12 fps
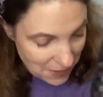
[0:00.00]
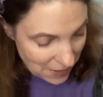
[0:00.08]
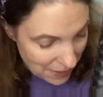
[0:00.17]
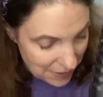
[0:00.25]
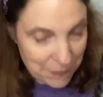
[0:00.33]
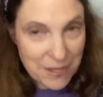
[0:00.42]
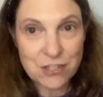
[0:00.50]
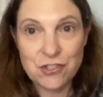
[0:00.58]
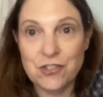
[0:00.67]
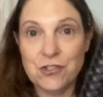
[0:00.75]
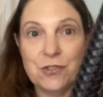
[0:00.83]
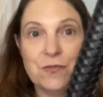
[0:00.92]
I'm not
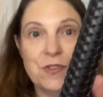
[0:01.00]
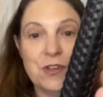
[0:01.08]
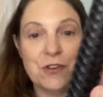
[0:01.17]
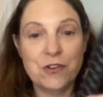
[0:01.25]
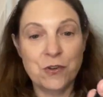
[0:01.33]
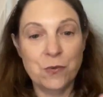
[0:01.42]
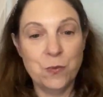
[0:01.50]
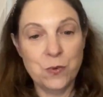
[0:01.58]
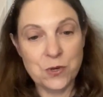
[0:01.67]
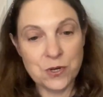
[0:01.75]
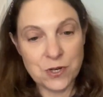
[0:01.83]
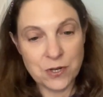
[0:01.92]
sure if they're gonna
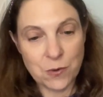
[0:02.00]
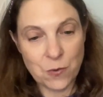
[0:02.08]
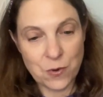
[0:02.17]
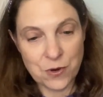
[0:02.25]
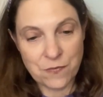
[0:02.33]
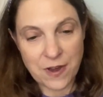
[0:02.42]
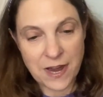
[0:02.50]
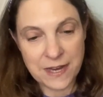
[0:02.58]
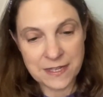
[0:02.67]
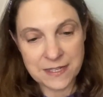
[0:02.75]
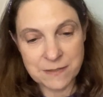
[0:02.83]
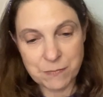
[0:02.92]
work or if I
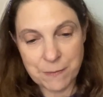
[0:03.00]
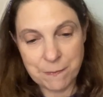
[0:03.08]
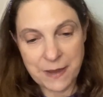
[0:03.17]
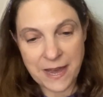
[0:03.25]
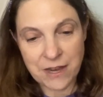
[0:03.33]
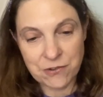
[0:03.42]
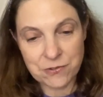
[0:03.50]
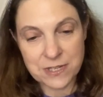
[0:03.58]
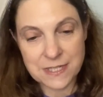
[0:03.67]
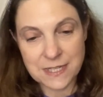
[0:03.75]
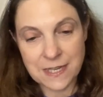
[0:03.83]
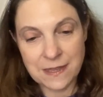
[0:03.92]
need to put
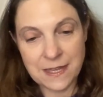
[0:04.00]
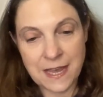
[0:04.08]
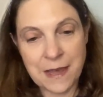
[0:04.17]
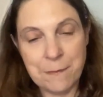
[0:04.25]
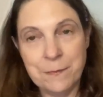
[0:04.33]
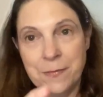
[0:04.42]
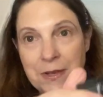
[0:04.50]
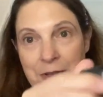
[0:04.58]
batteries in them.